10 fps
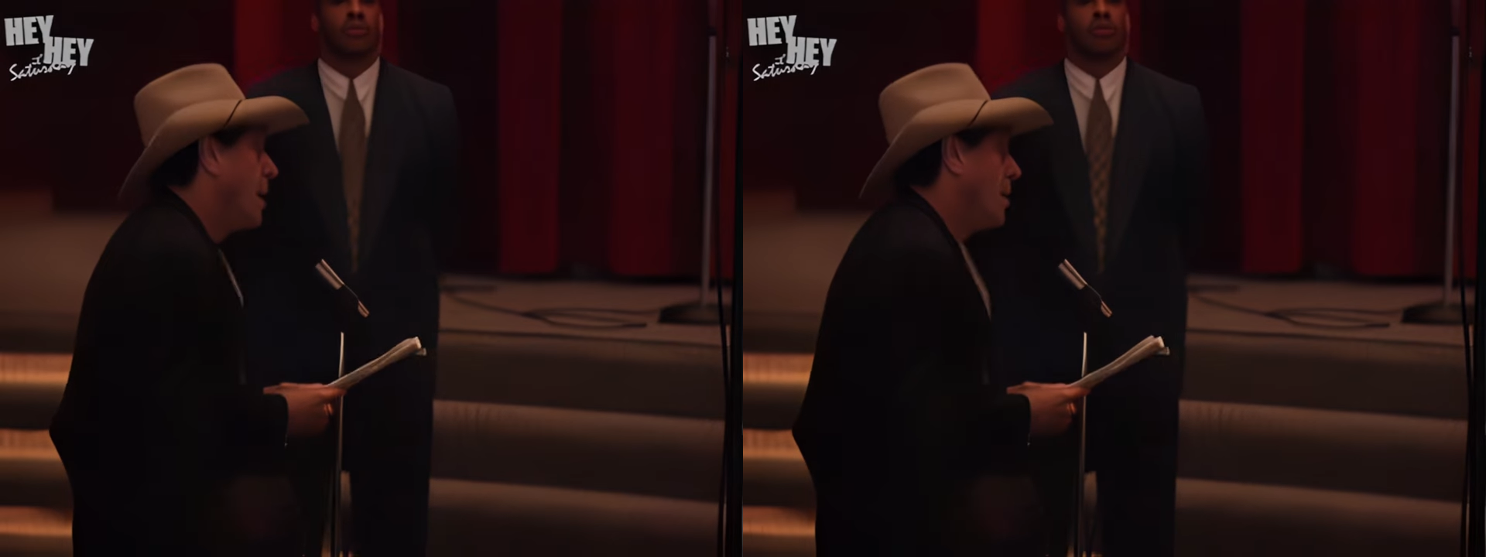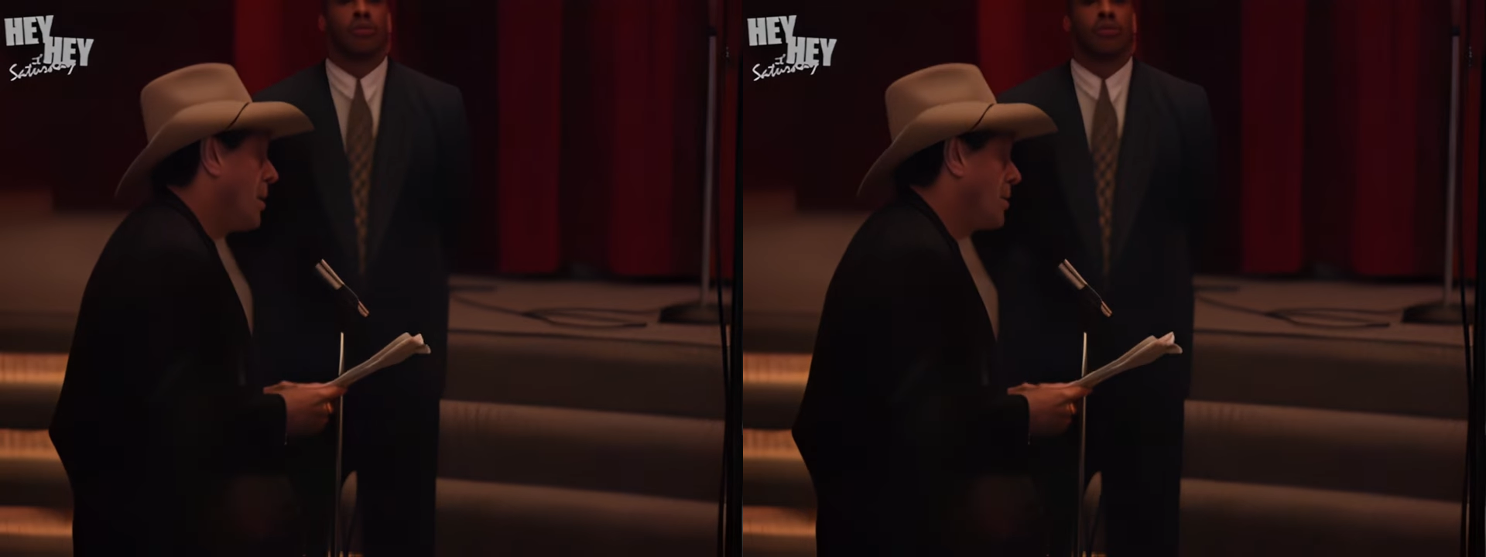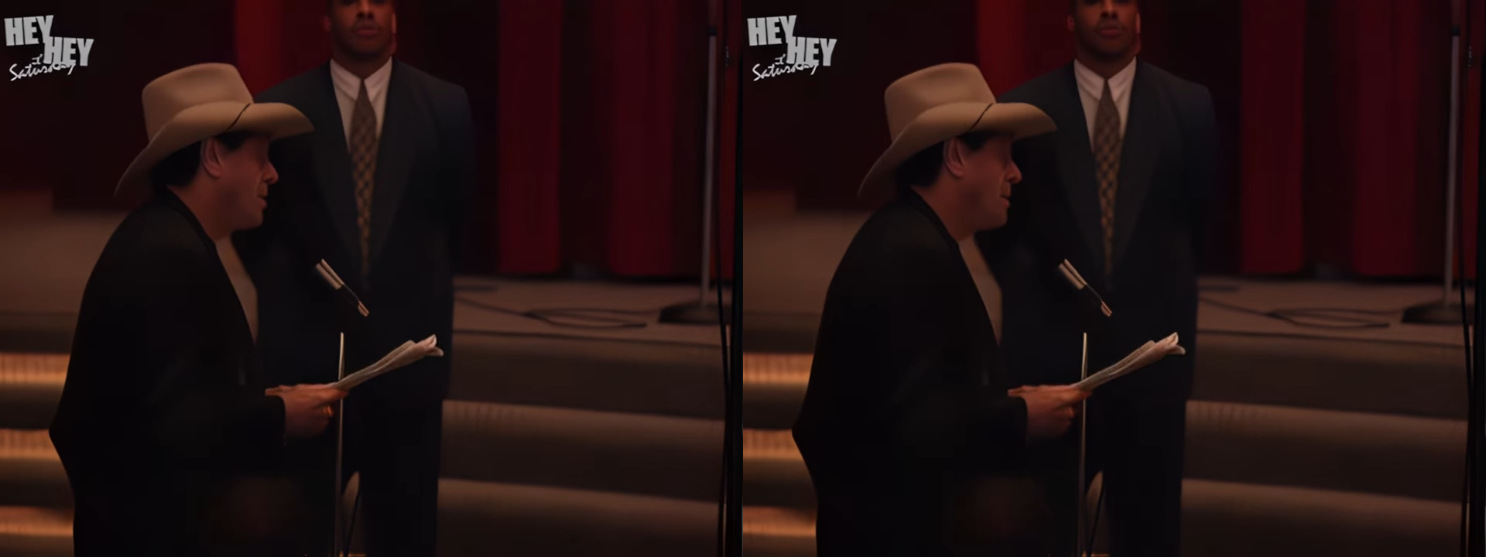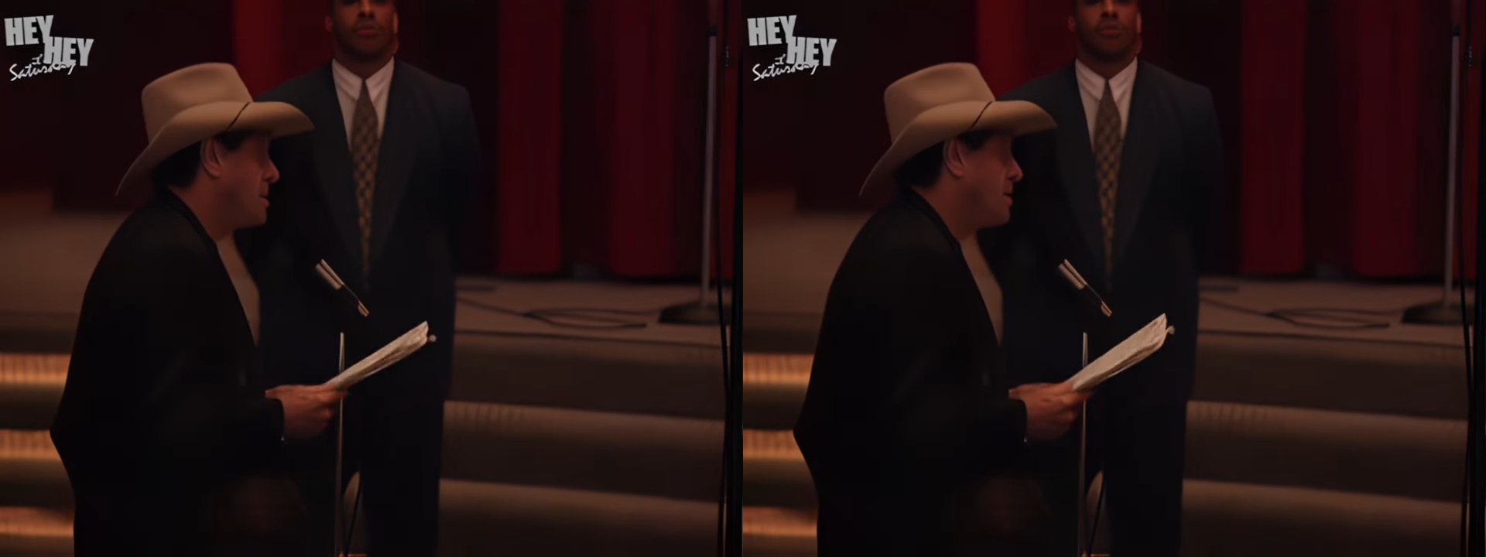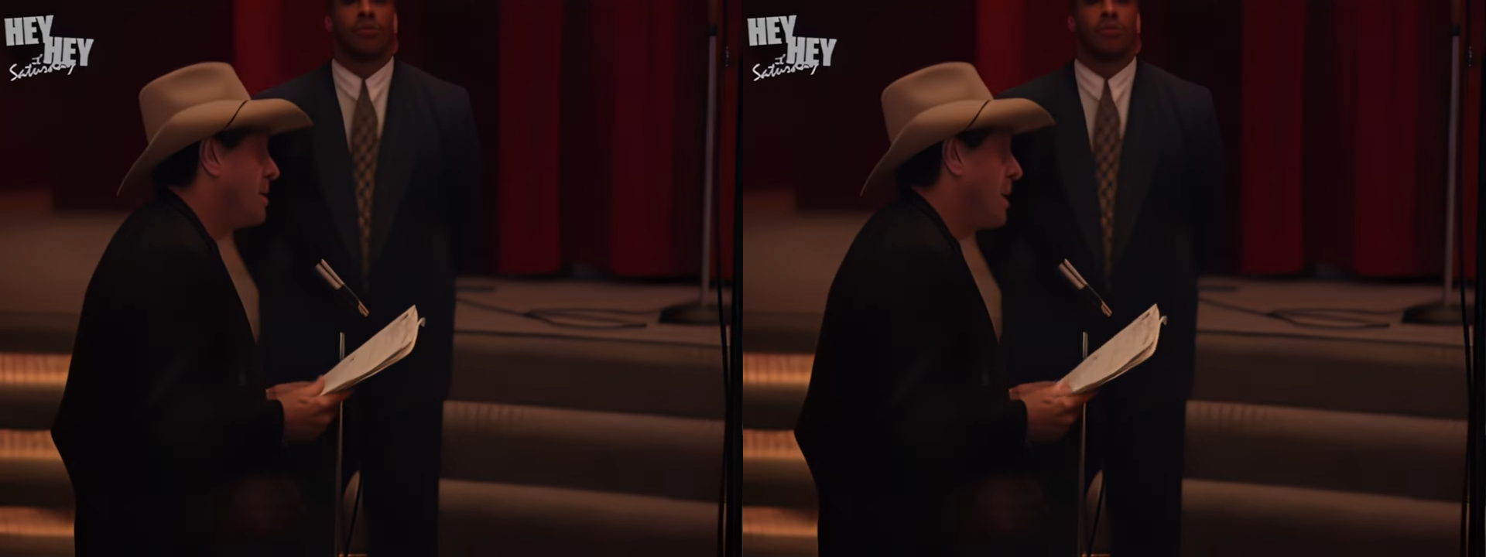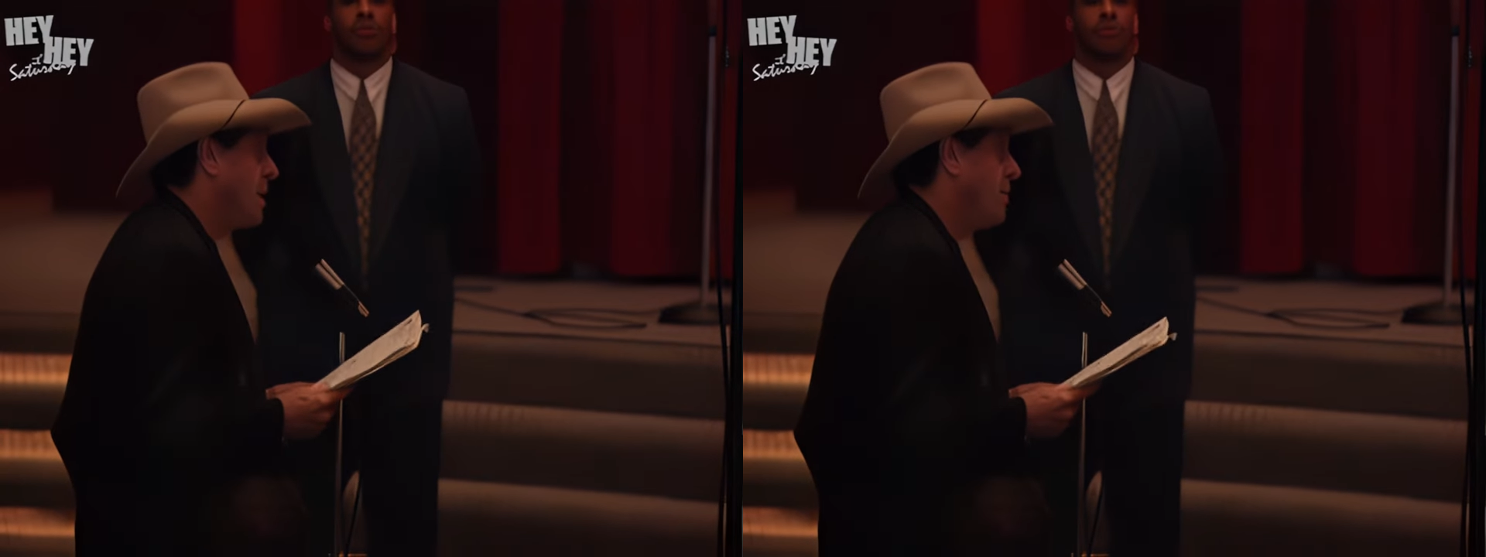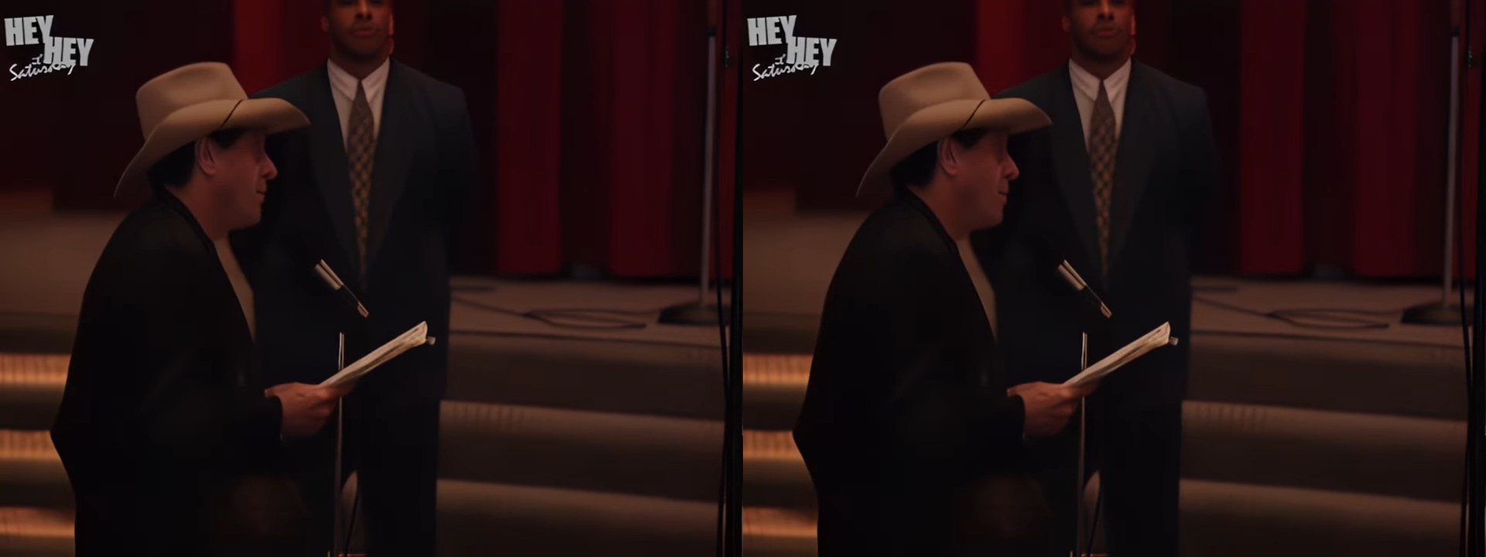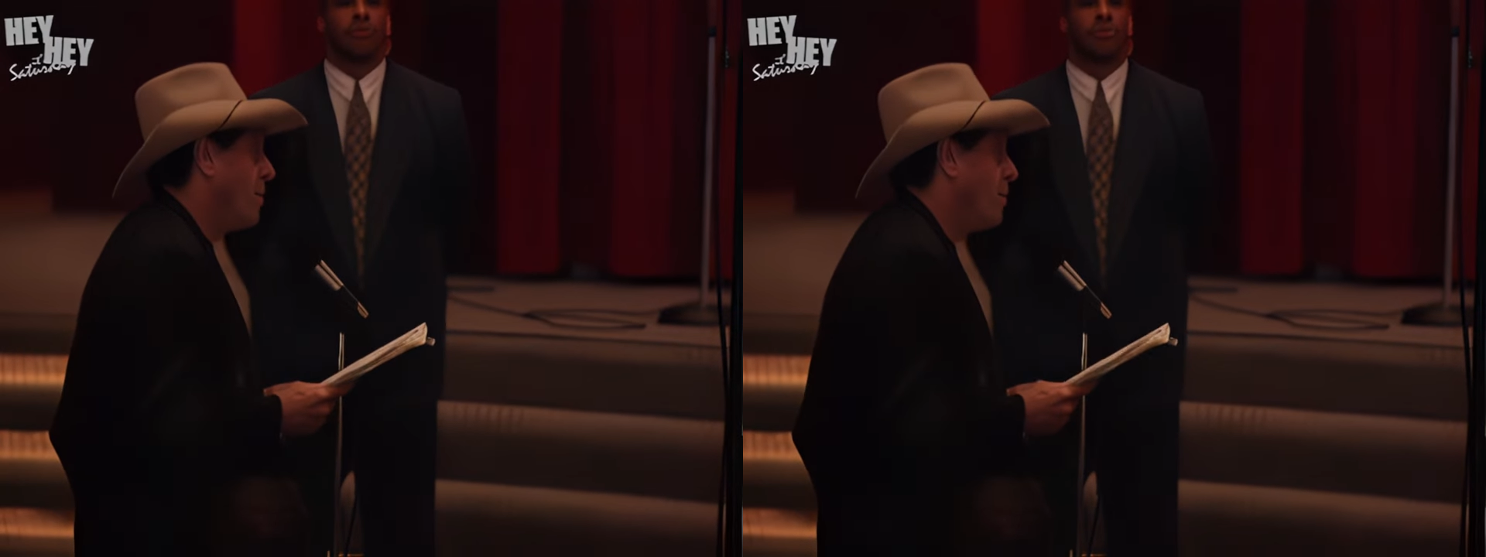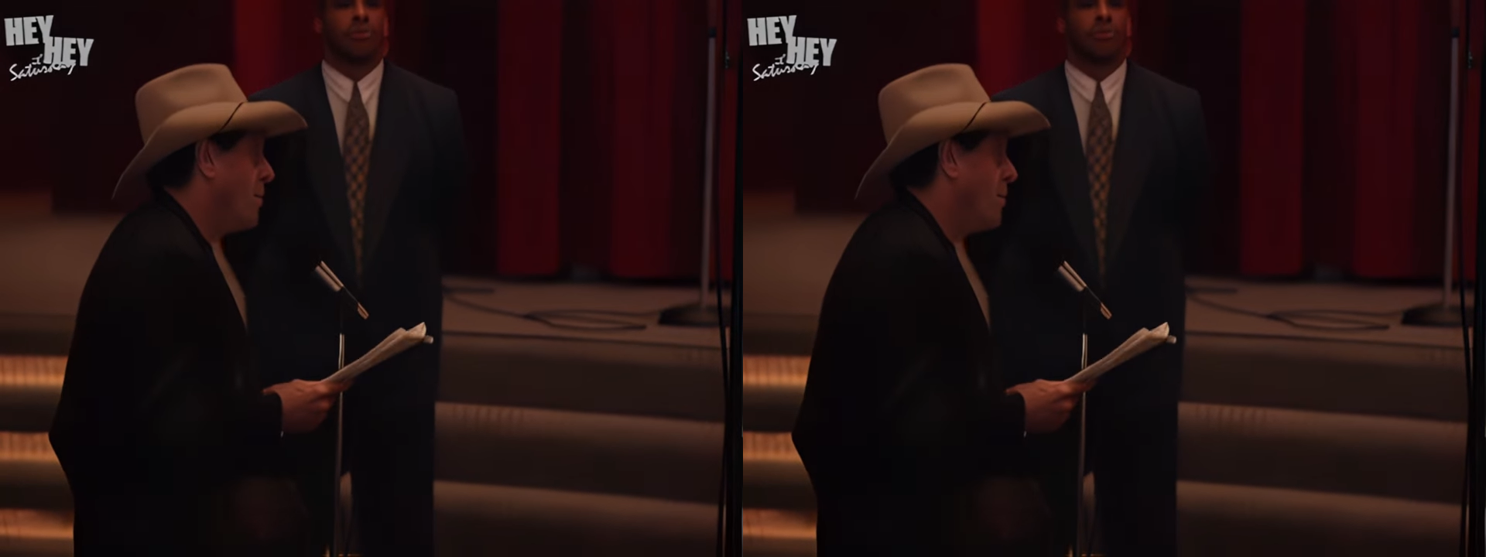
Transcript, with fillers: a lot of criticism came from